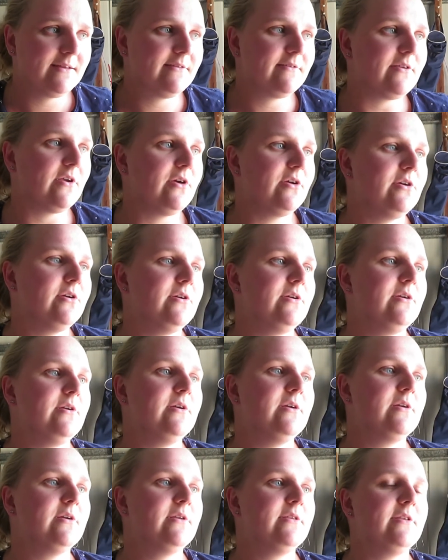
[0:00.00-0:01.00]
so
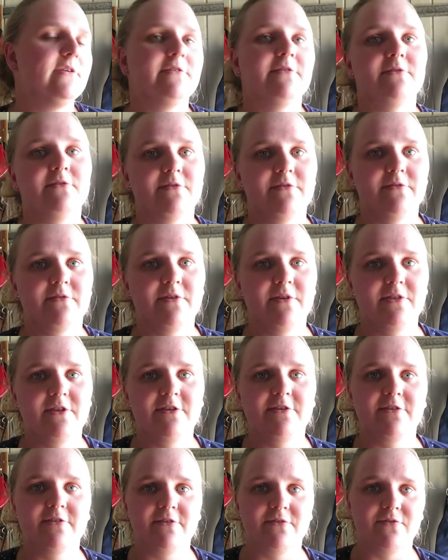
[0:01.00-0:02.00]
this is
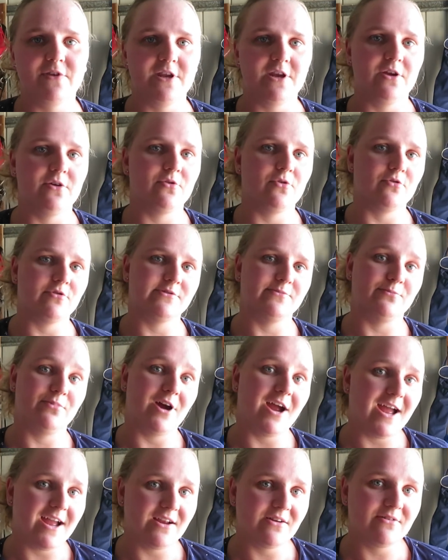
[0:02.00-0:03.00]
this is a video not to
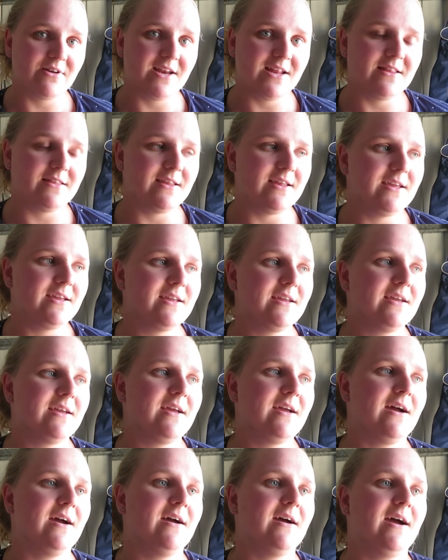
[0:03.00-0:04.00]
brag or anything
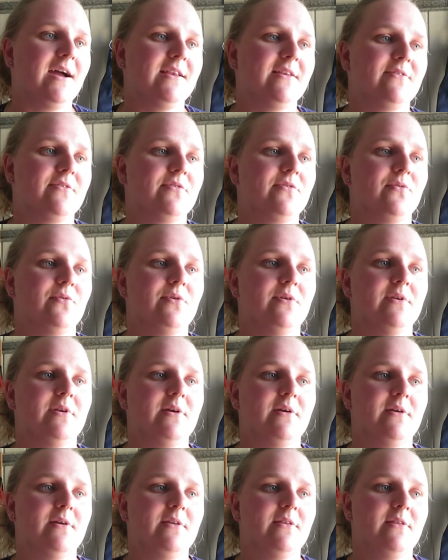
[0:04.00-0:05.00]
uh, I just thought
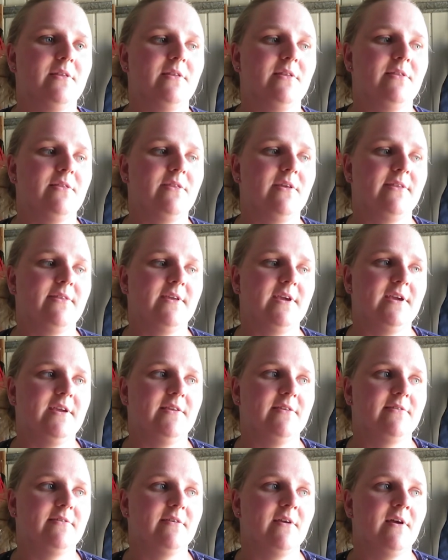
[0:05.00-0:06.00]
that
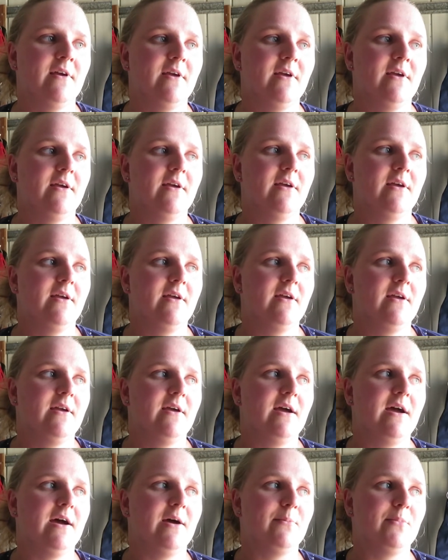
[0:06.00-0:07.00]
these
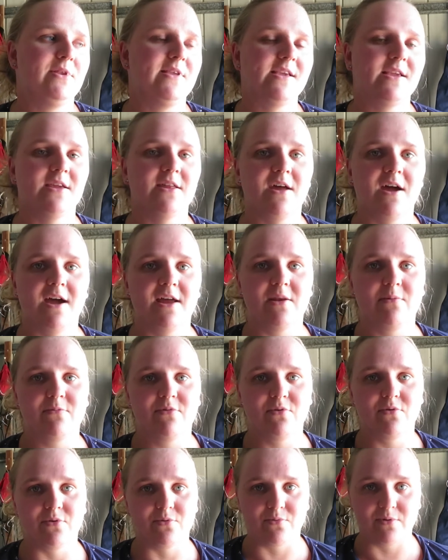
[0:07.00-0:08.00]
uh, particular
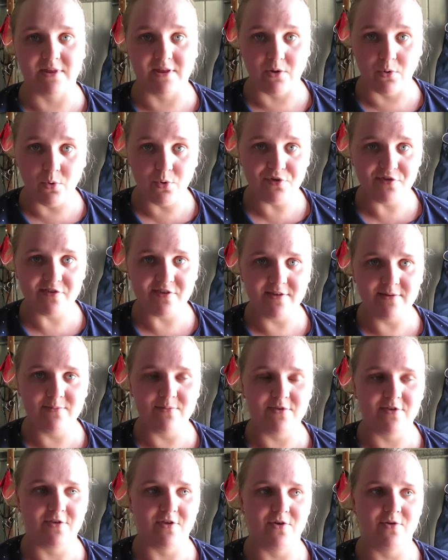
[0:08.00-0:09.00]
items were really
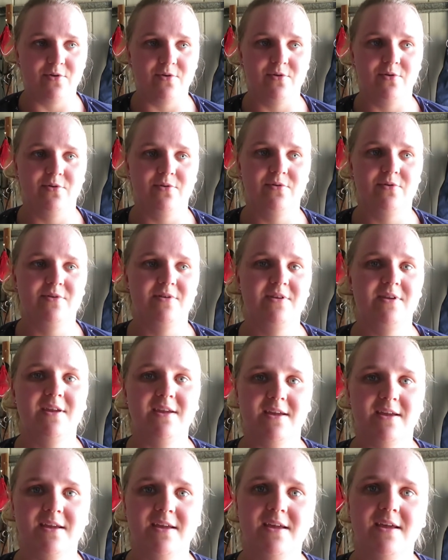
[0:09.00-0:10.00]
awesome so
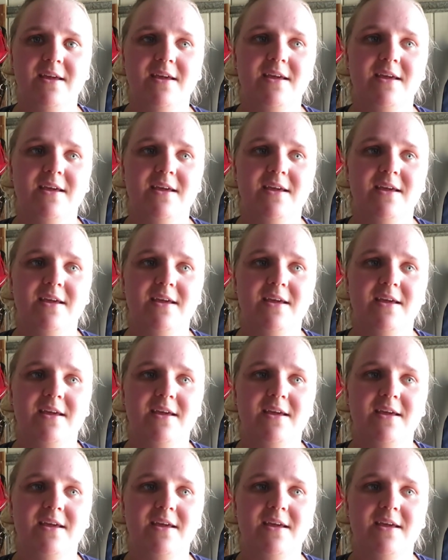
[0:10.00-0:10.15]
yeah